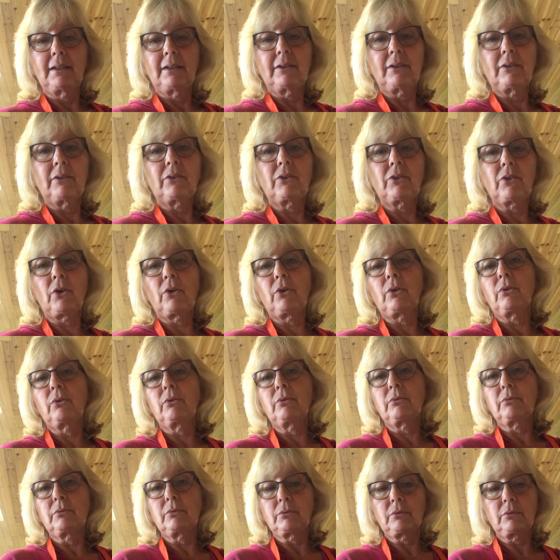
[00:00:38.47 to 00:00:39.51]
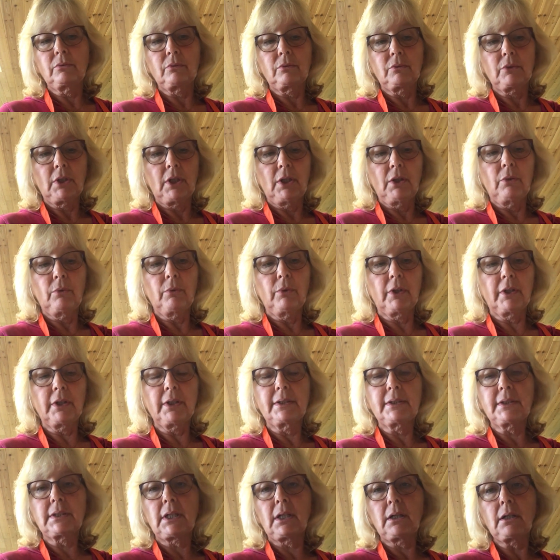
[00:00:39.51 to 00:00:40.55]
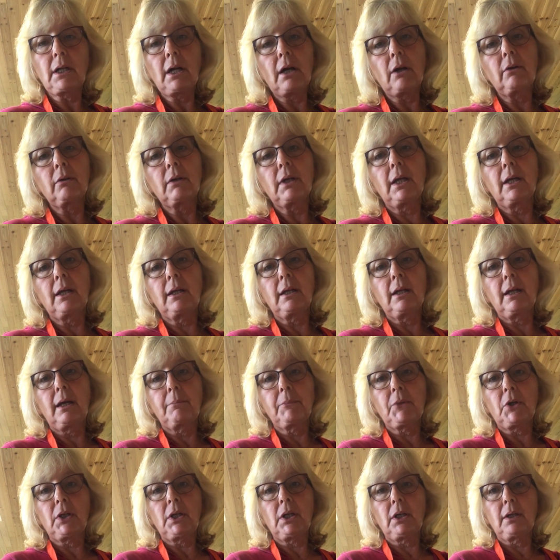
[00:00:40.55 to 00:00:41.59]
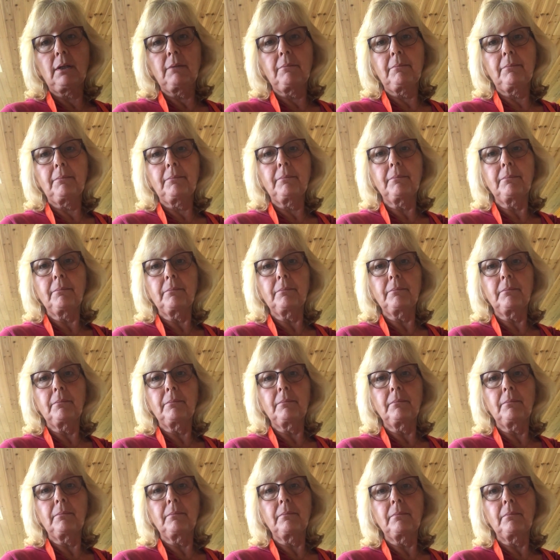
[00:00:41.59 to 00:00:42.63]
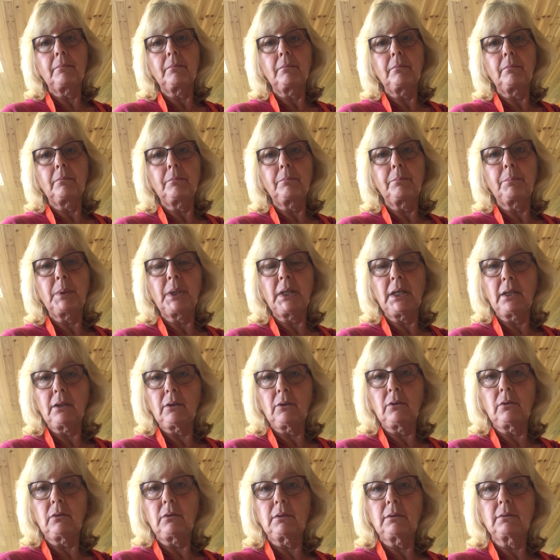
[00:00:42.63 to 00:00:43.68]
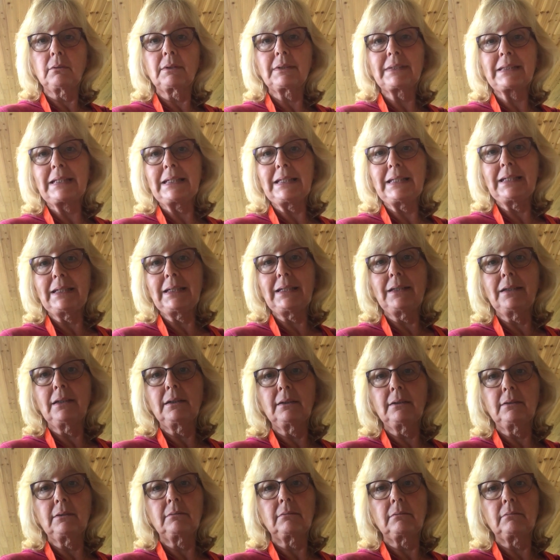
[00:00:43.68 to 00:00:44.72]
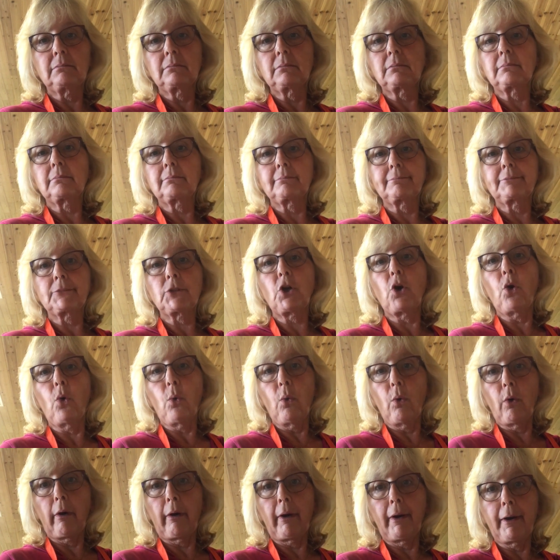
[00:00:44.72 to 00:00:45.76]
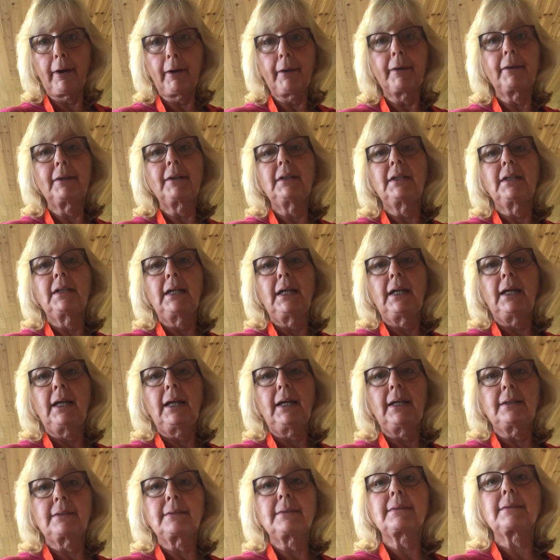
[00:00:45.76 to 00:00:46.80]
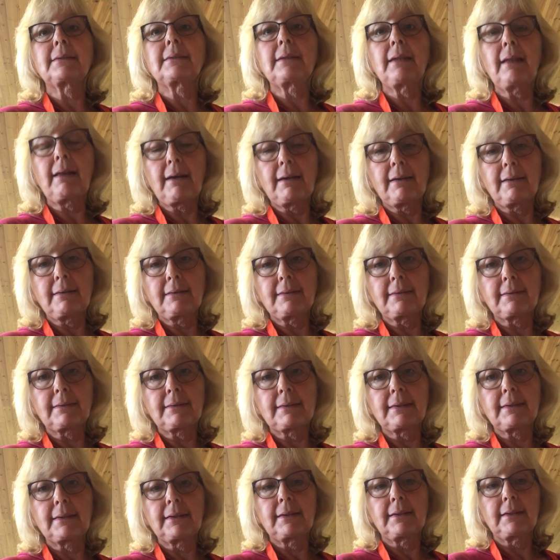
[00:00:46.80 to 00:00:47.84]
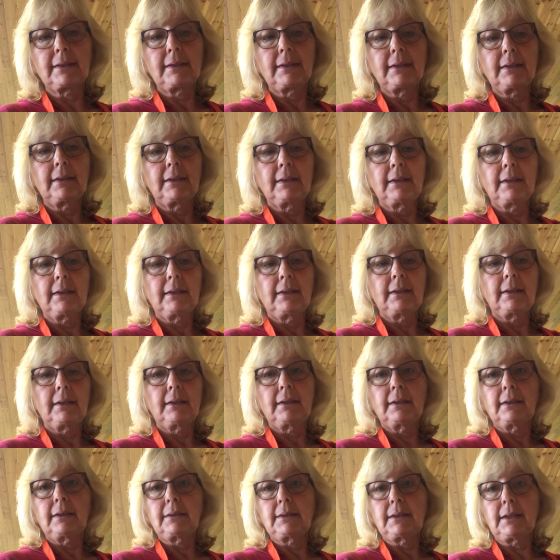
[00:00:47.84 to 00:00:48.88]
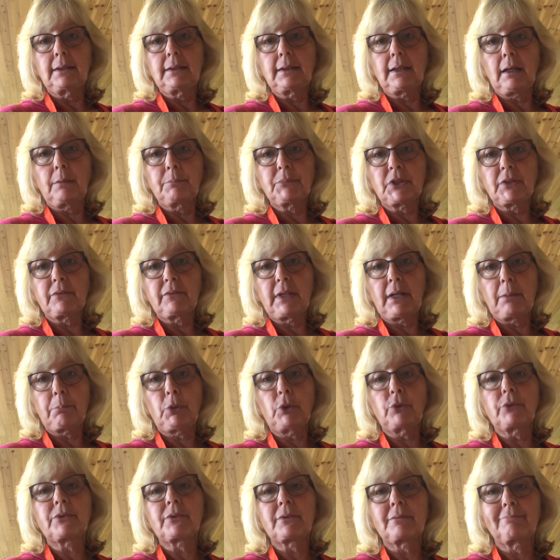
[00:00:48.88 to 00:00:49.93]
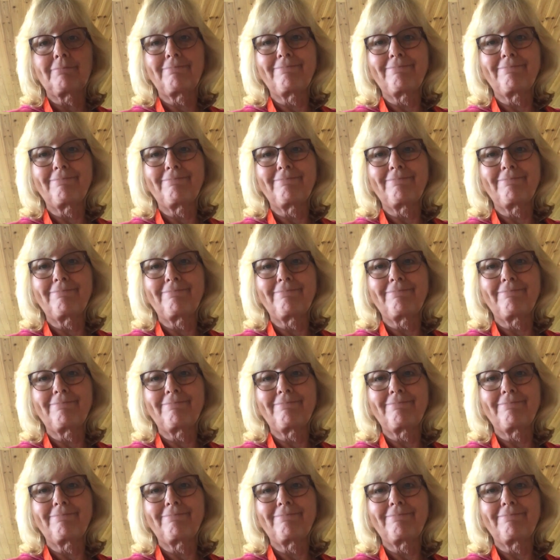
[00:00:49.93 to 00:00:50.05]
So we're going to start out, and I'm going to peel, seed, core, and slice 10 cups of apples.